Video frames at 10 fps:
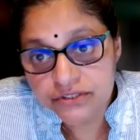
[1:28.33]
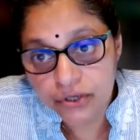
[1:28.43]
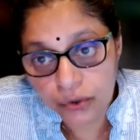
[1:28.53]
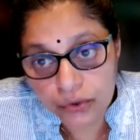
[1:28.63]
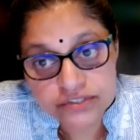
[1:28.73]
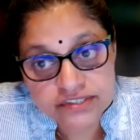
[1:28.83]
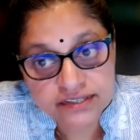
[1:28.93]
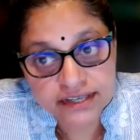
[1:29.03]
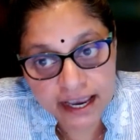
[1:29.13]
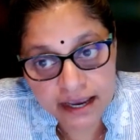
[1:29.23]
goats,
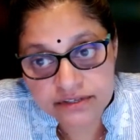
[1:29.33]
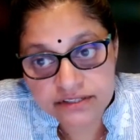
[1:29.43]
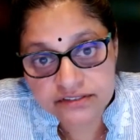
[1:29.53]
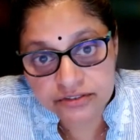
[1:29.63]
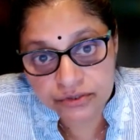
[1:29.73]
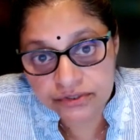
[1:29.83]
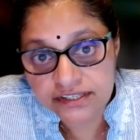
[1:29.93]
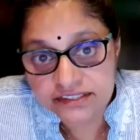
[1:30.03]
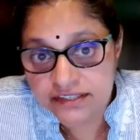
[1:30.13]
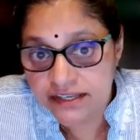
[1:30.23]
camels,
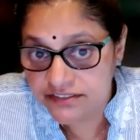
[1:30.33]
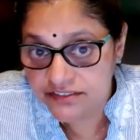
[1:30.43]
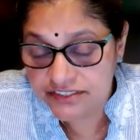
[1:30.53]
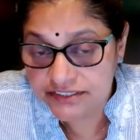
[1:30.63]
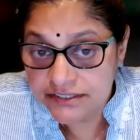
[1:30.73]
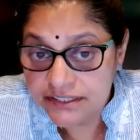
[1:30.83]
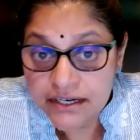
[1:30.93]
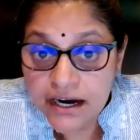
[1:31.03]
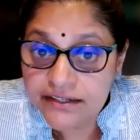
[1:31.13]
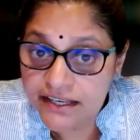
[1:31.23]
donkeys, etc.
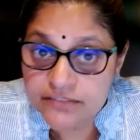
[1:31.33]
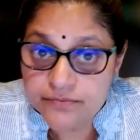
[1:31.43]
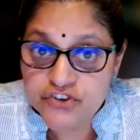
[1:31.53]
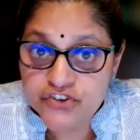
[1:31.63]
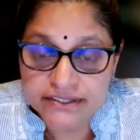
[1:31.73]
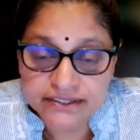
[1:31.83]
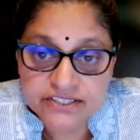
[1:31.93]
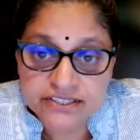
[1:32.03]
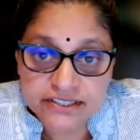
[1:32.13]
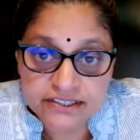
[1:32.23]
are especially rich
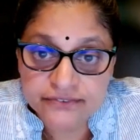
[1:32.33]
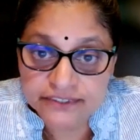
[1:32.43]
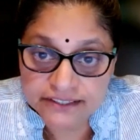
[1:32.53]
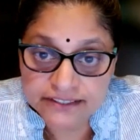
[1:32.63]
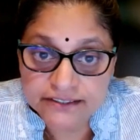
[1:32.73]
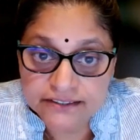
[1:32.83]
in these fungi.